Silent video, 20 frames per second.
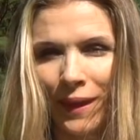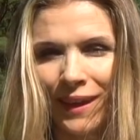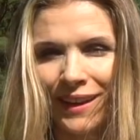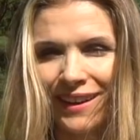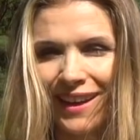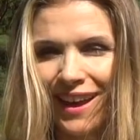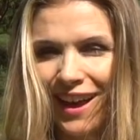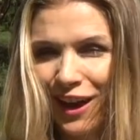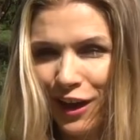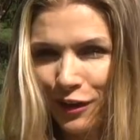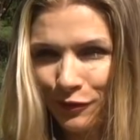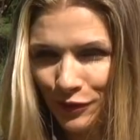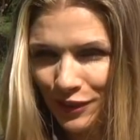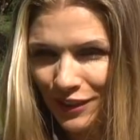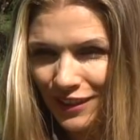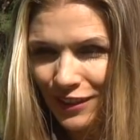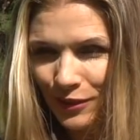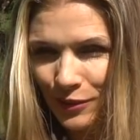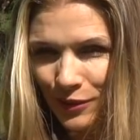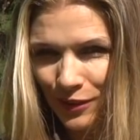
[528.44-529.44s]
And half a
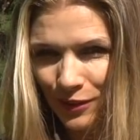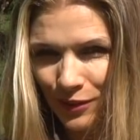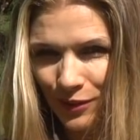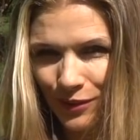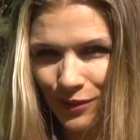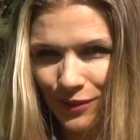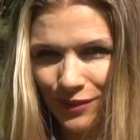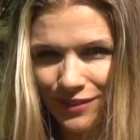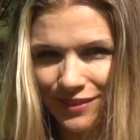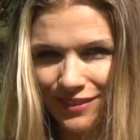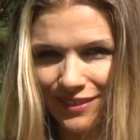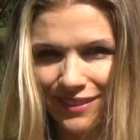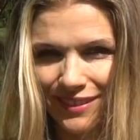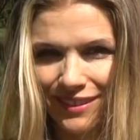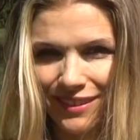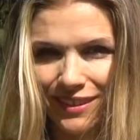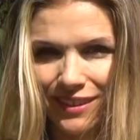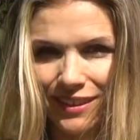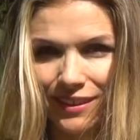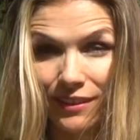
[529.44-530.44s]
year ago
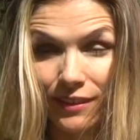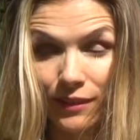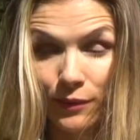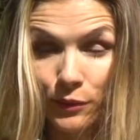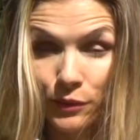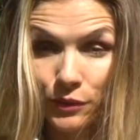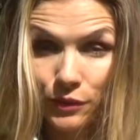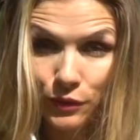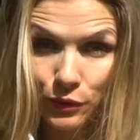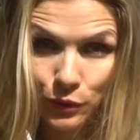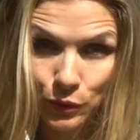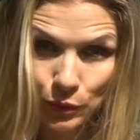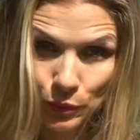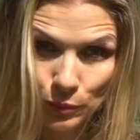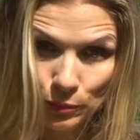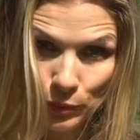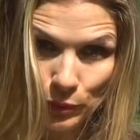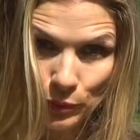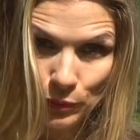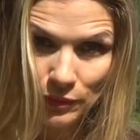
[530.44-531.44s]
there was a new
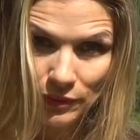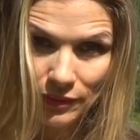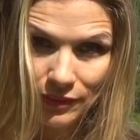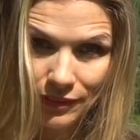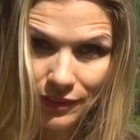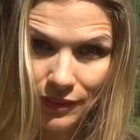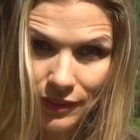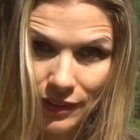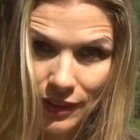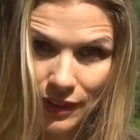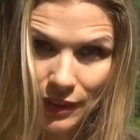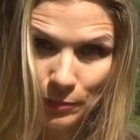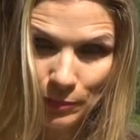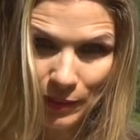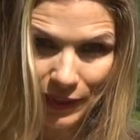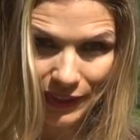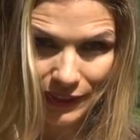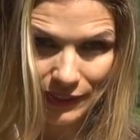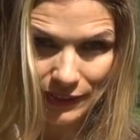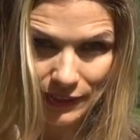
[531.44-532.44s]
moon in
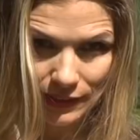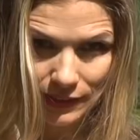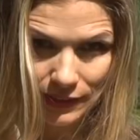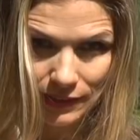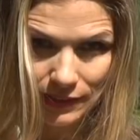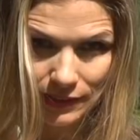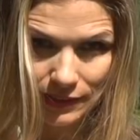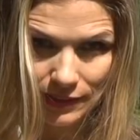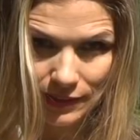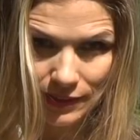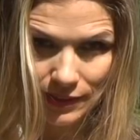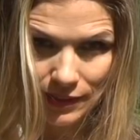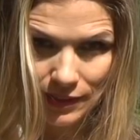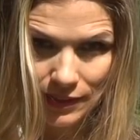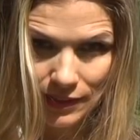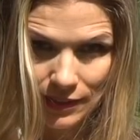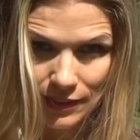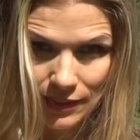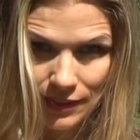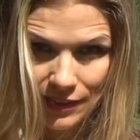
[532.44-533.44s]
Pisces.
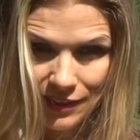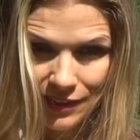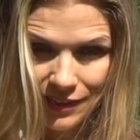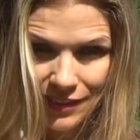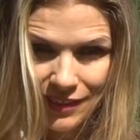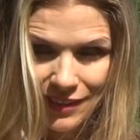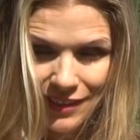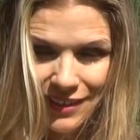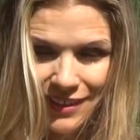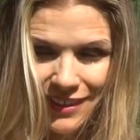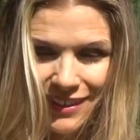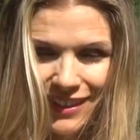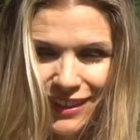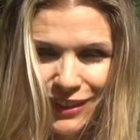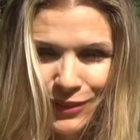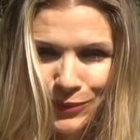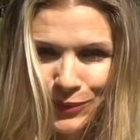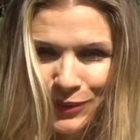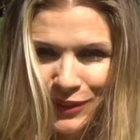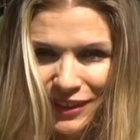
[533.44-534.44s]

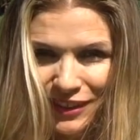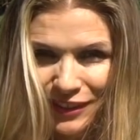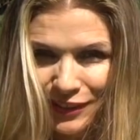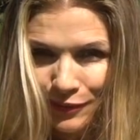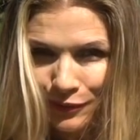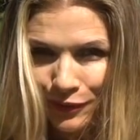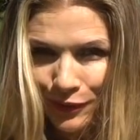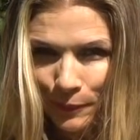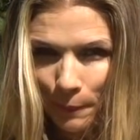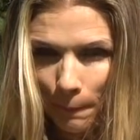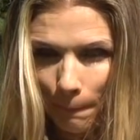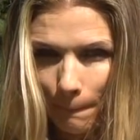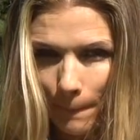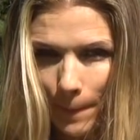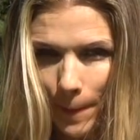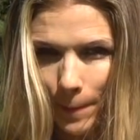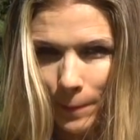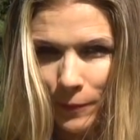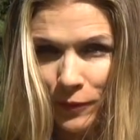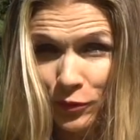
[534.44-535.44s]
And whatever
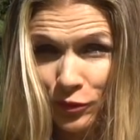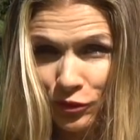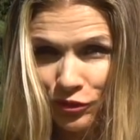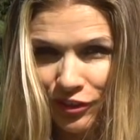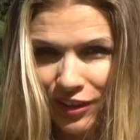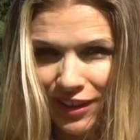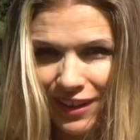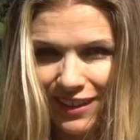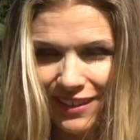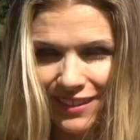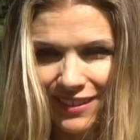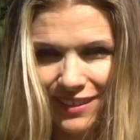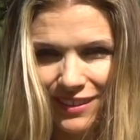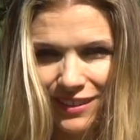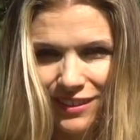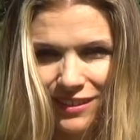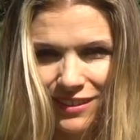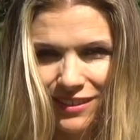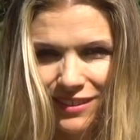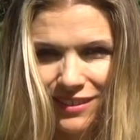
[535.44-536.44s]
you
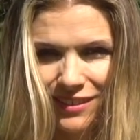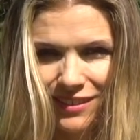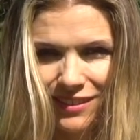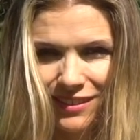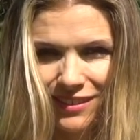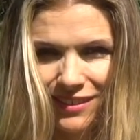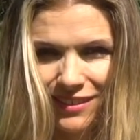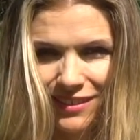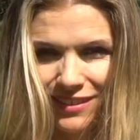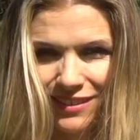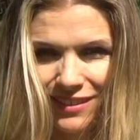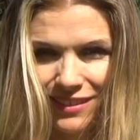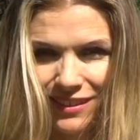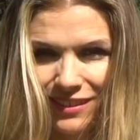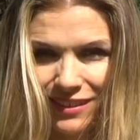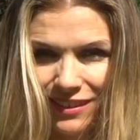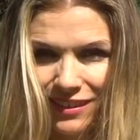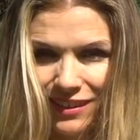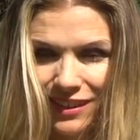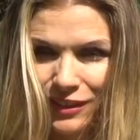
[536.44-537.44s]
started
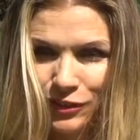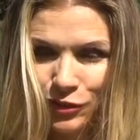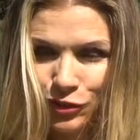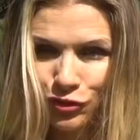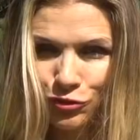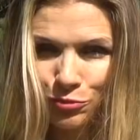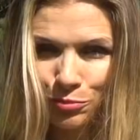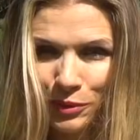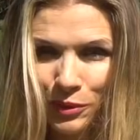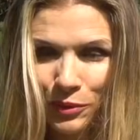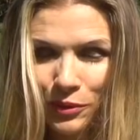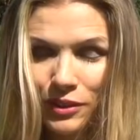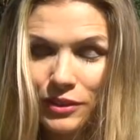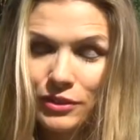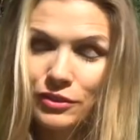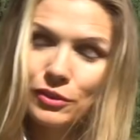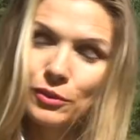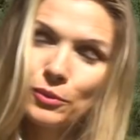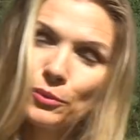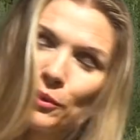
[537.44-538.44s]
in your
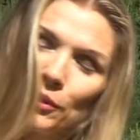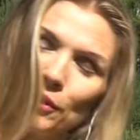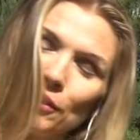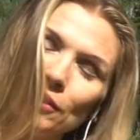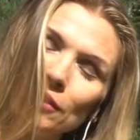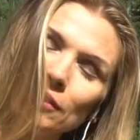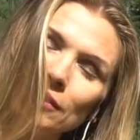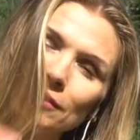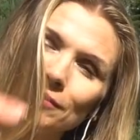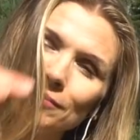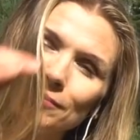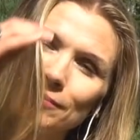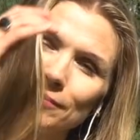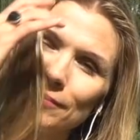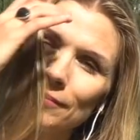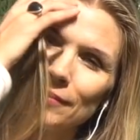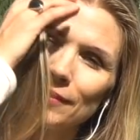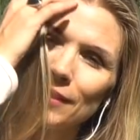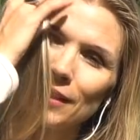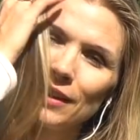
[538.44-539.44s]
spiritual world,
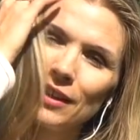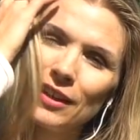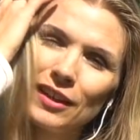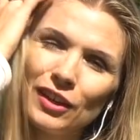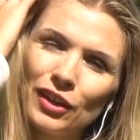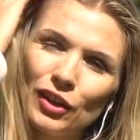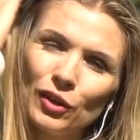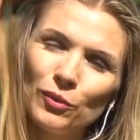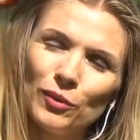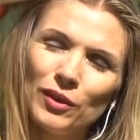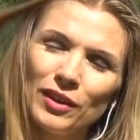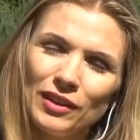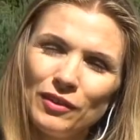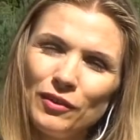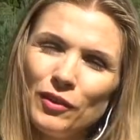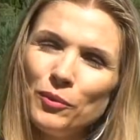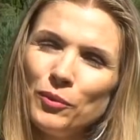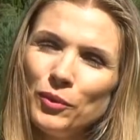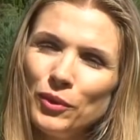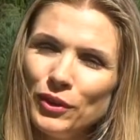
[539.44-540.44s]

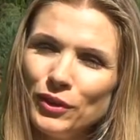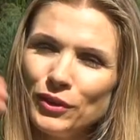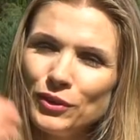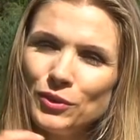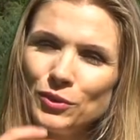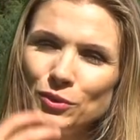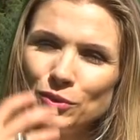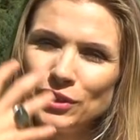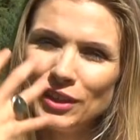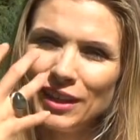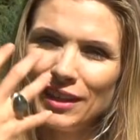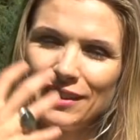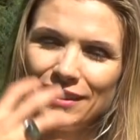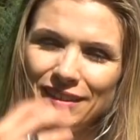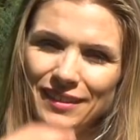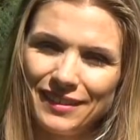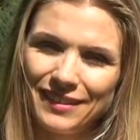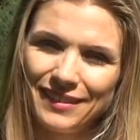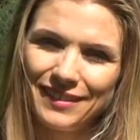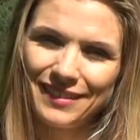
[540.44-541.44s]
whatever work you did
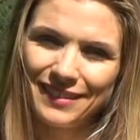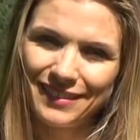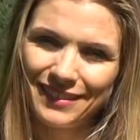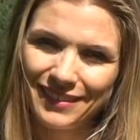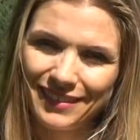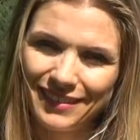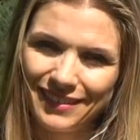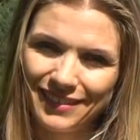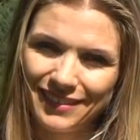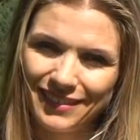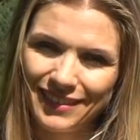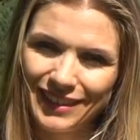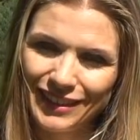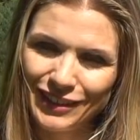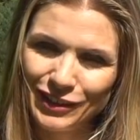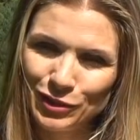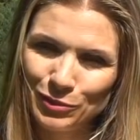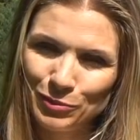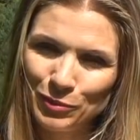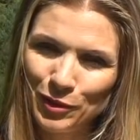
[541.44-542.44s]

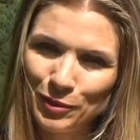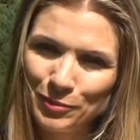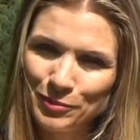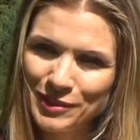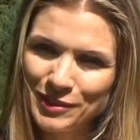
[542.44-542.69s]
in your more